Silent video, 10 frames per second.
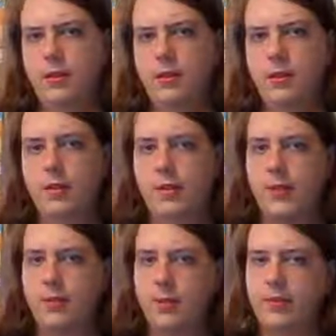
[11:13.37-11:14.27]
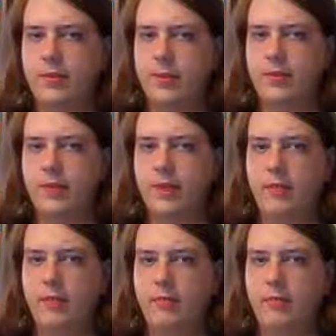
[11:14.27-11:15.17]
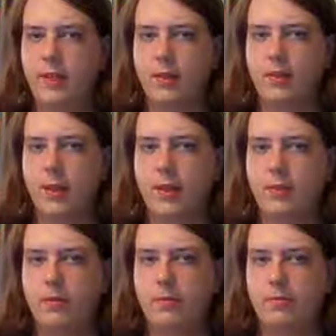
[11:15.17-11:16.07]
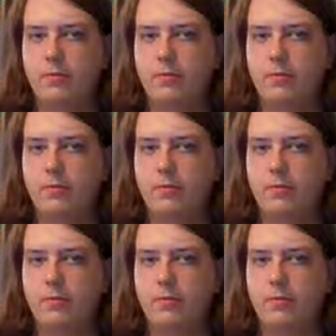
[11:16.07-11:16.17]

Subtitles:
looking at my surroundings and trying to compare to